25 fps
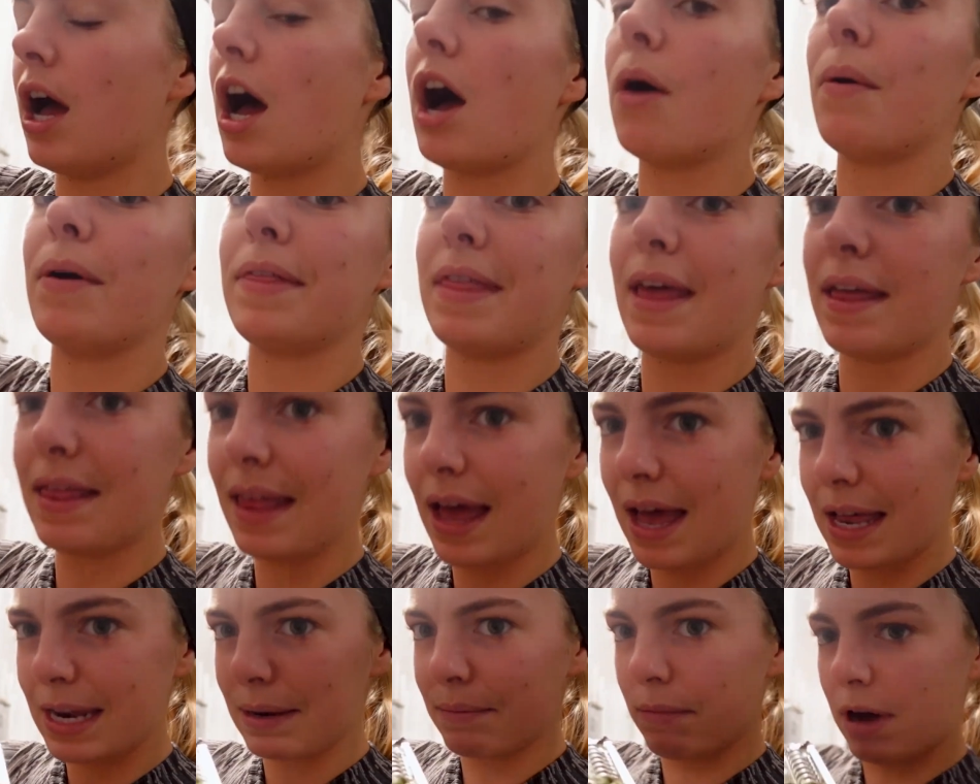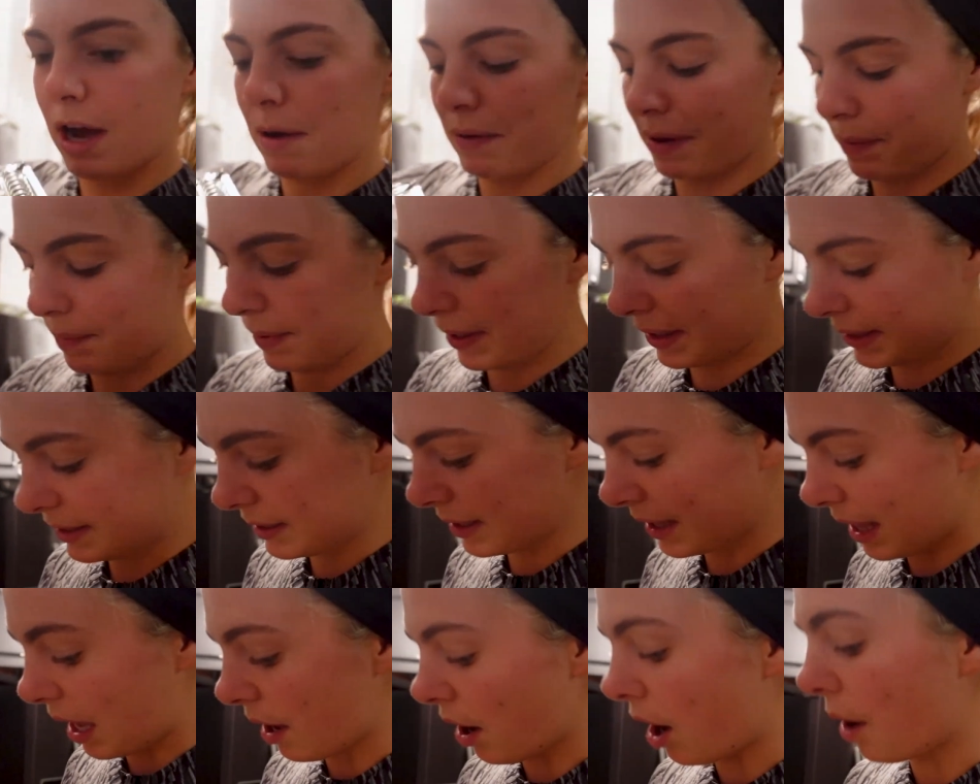Oh, and then the edamame beans.
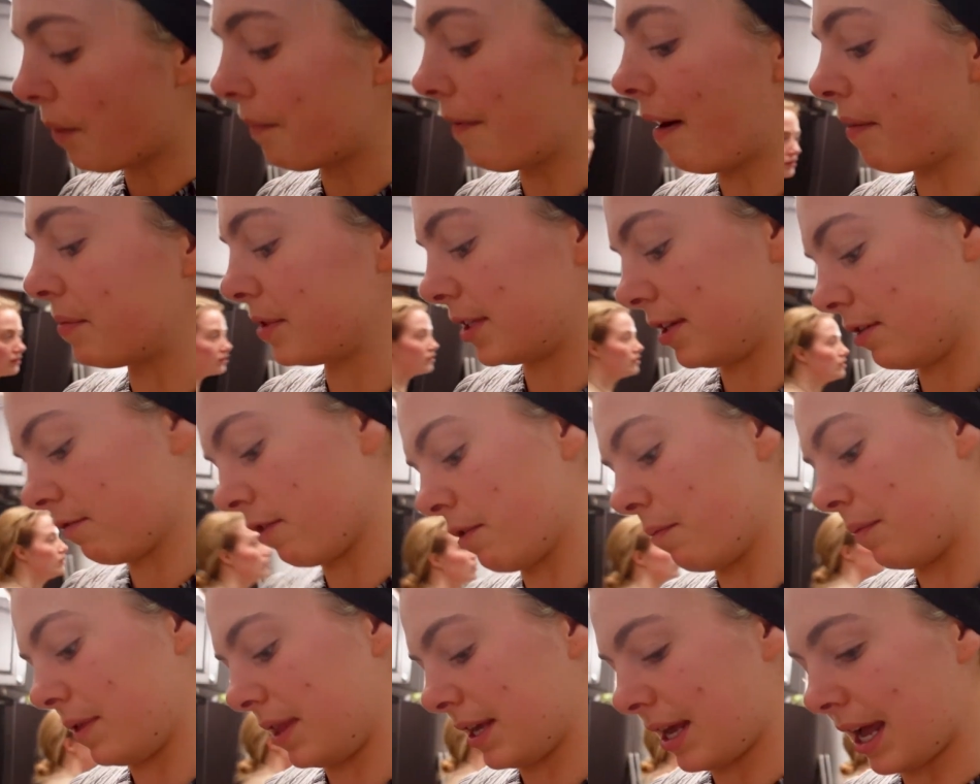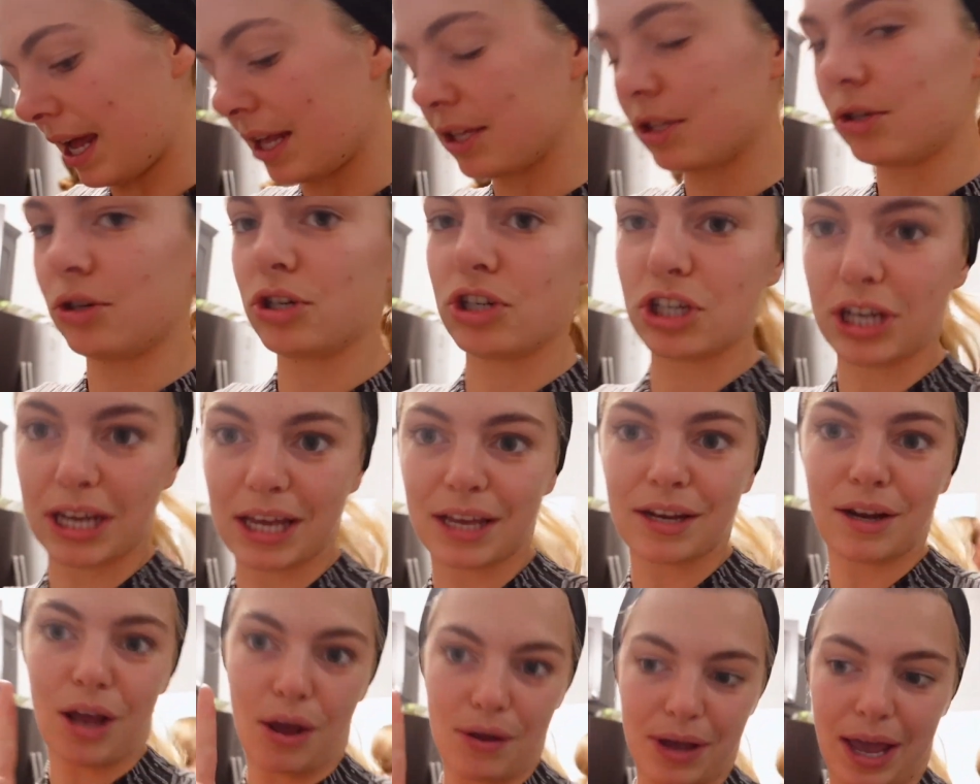So that, that must have come with the katsu
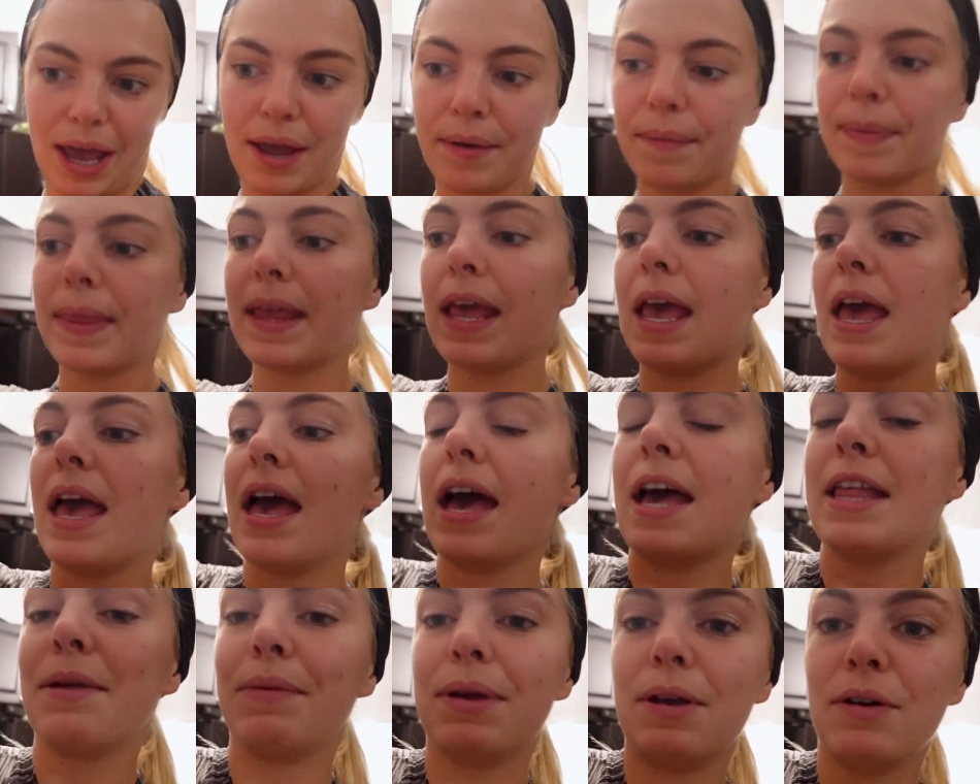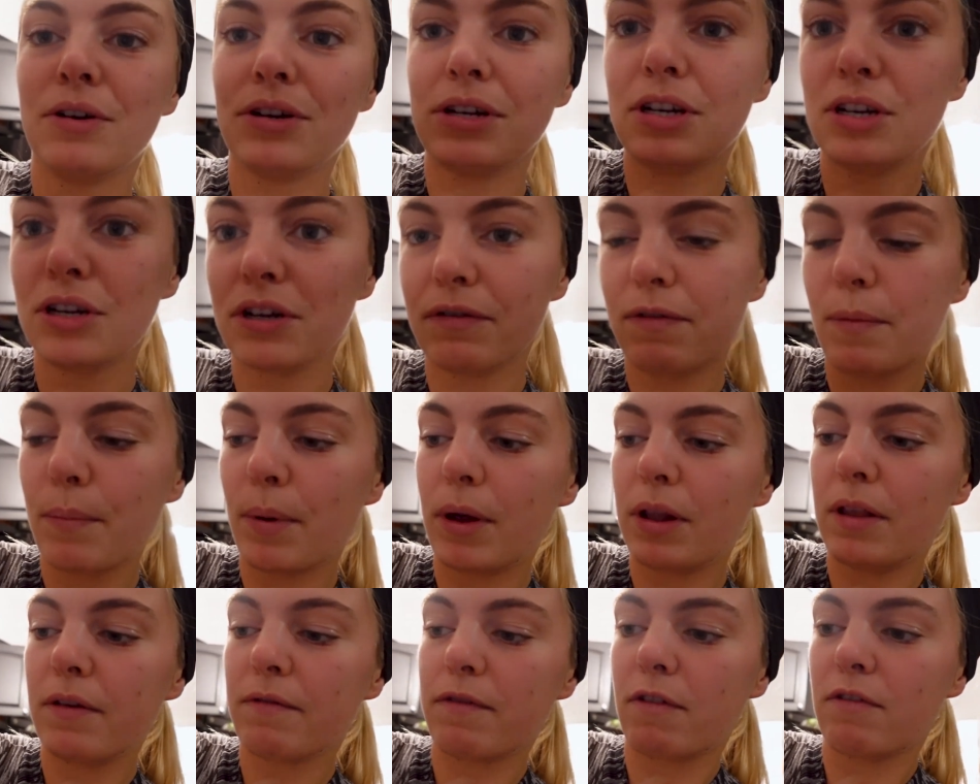chicken. Okay. And then we ordered another
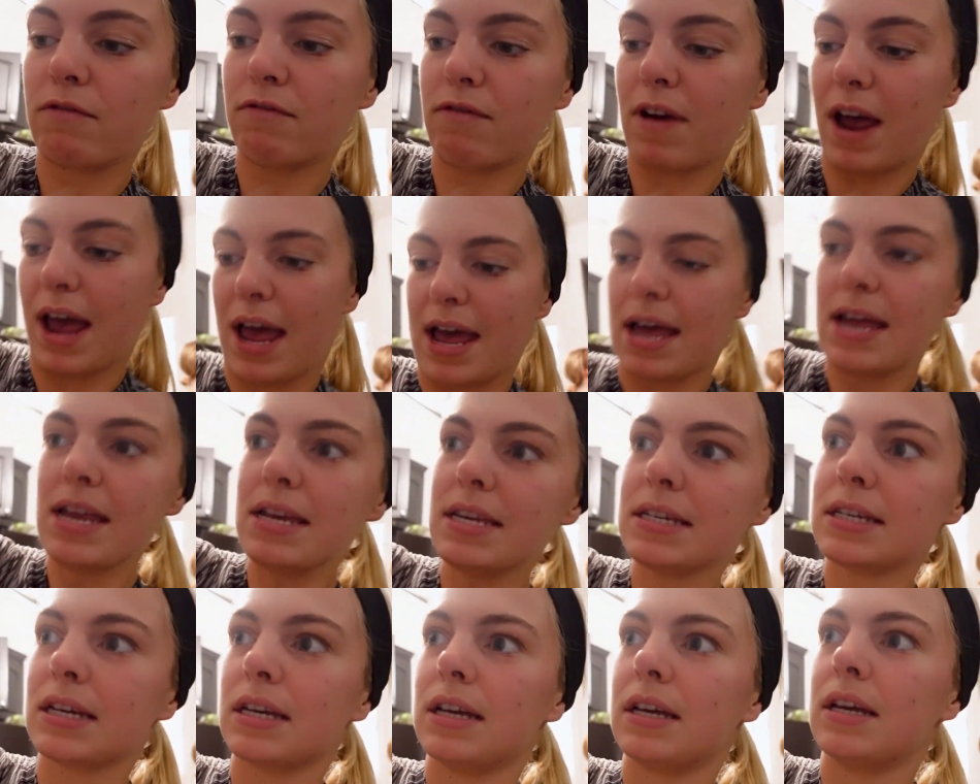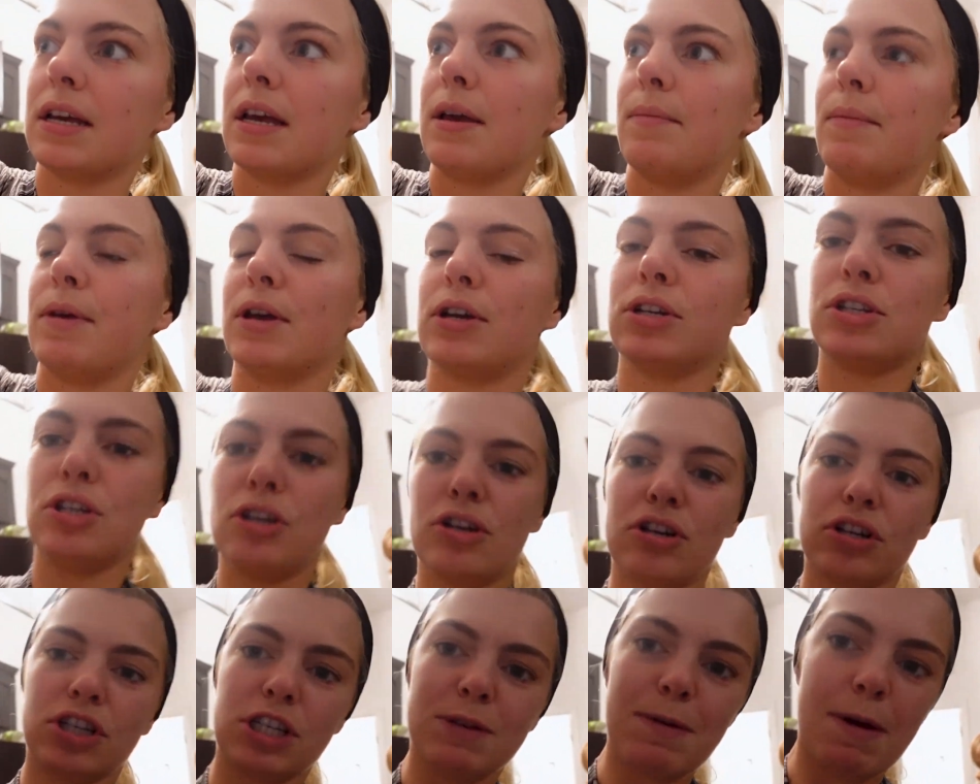bottle of red because
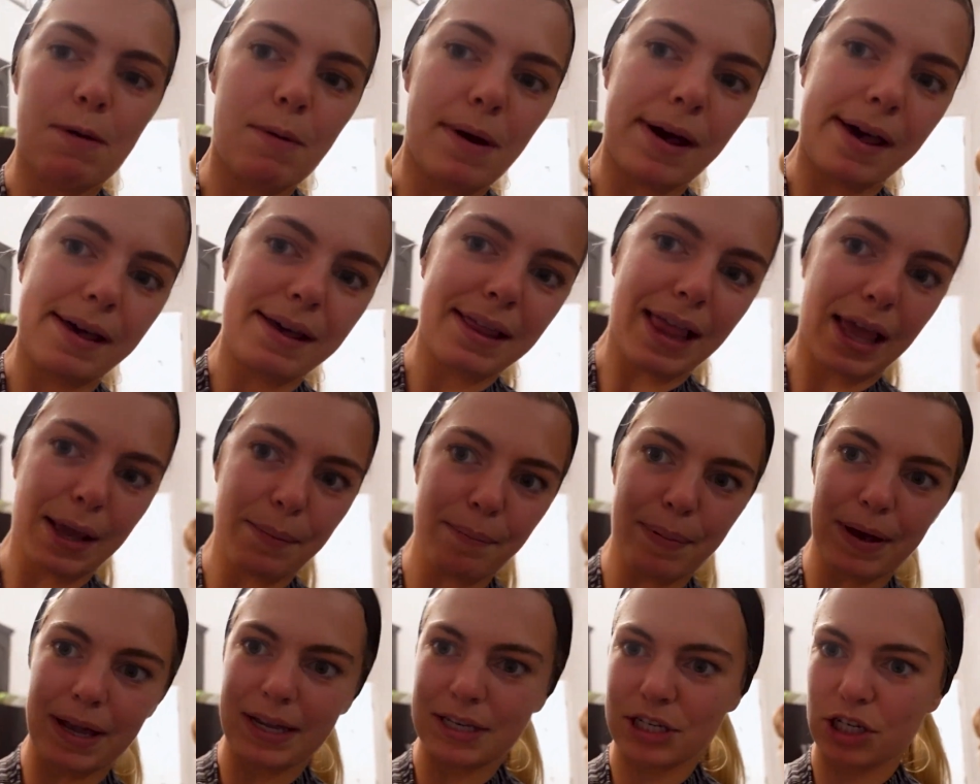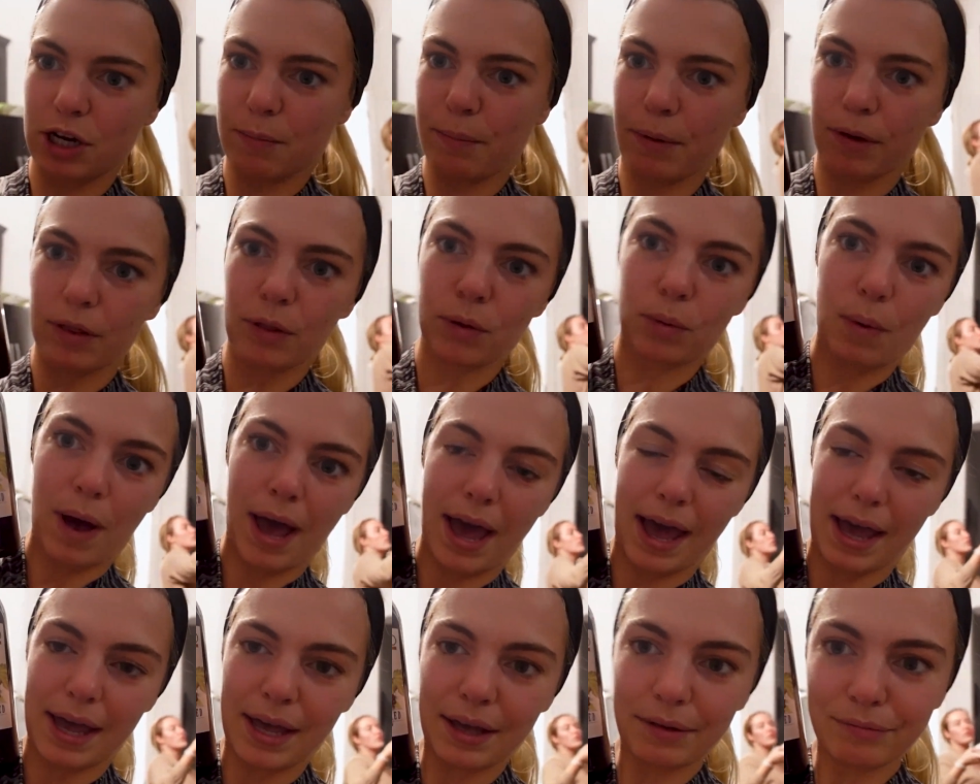you could do it where you like picked it up on the
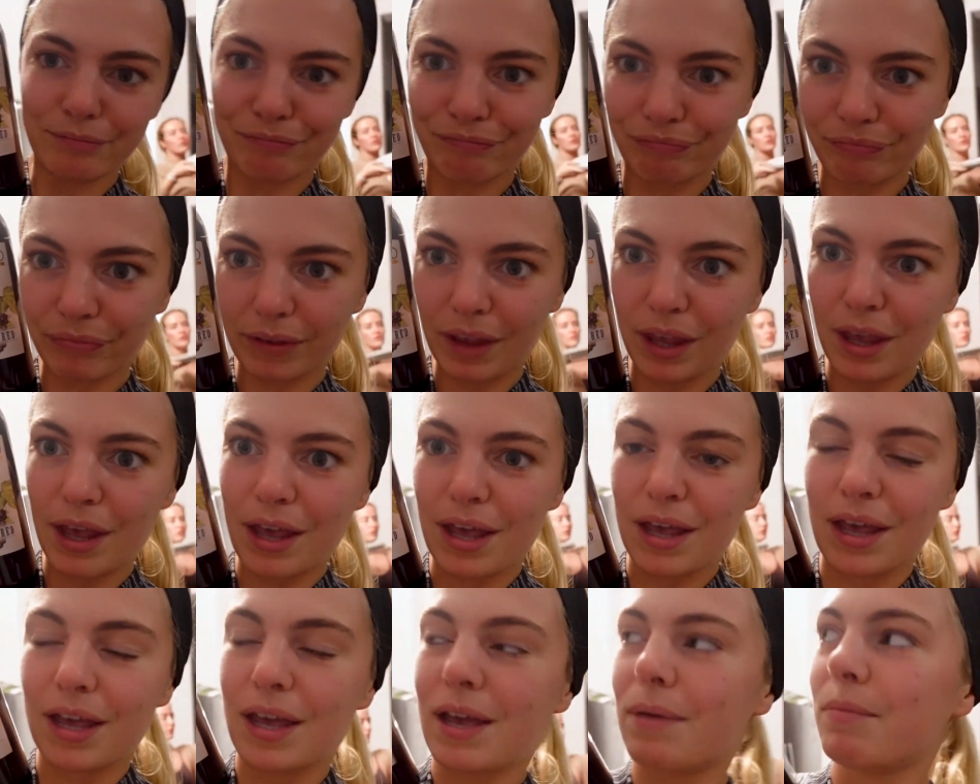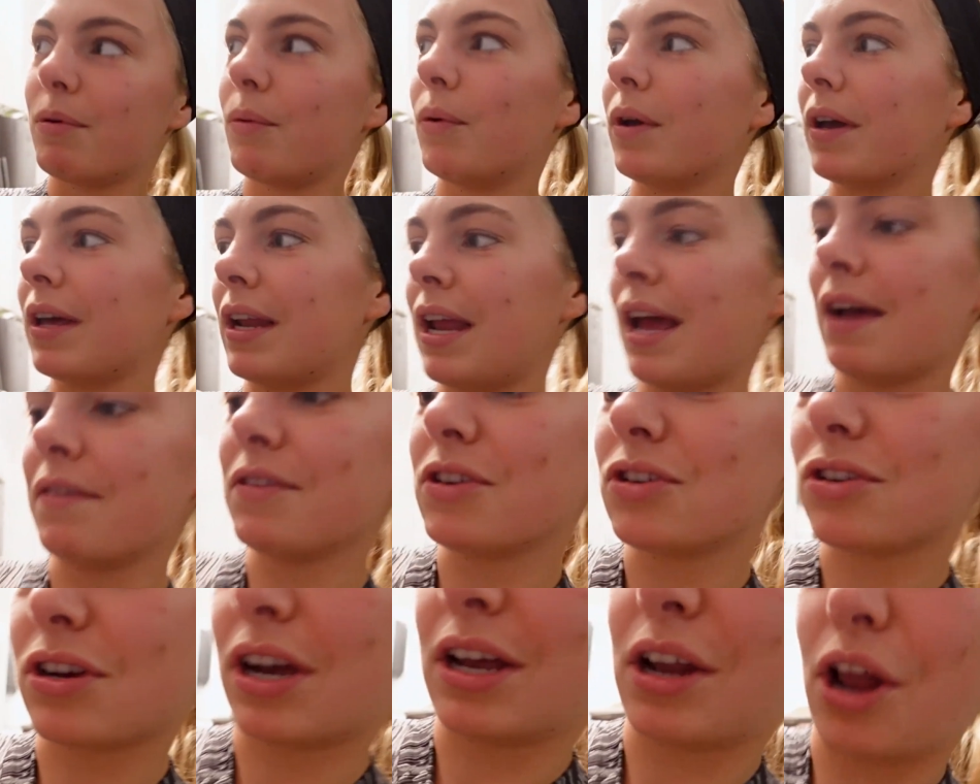way. But we're gonna
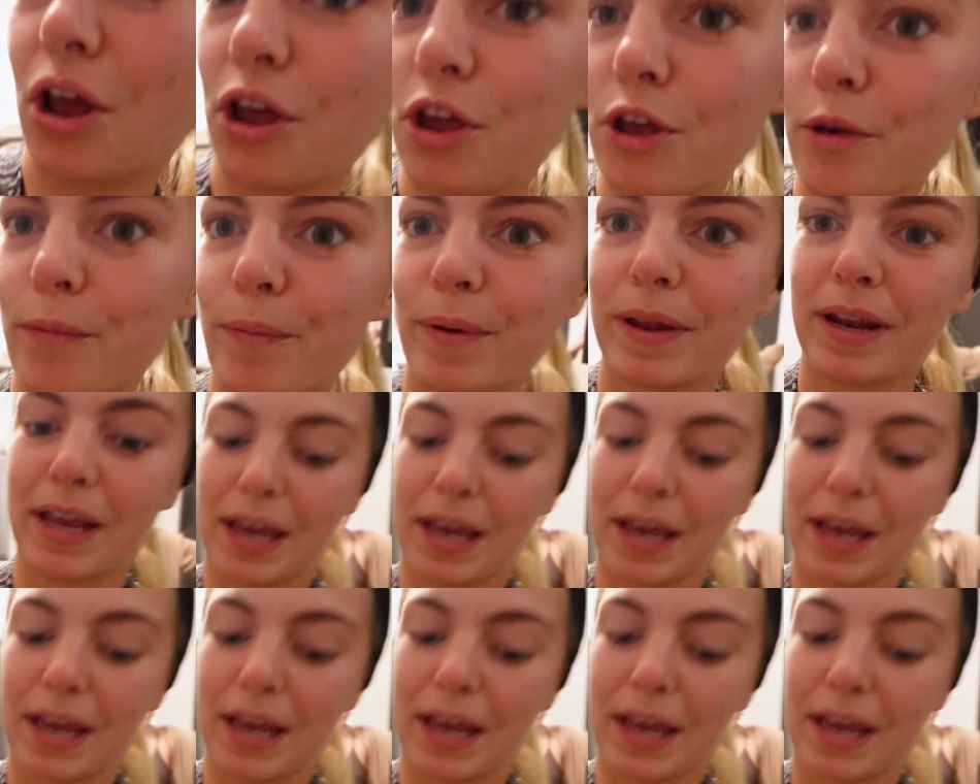have to try and open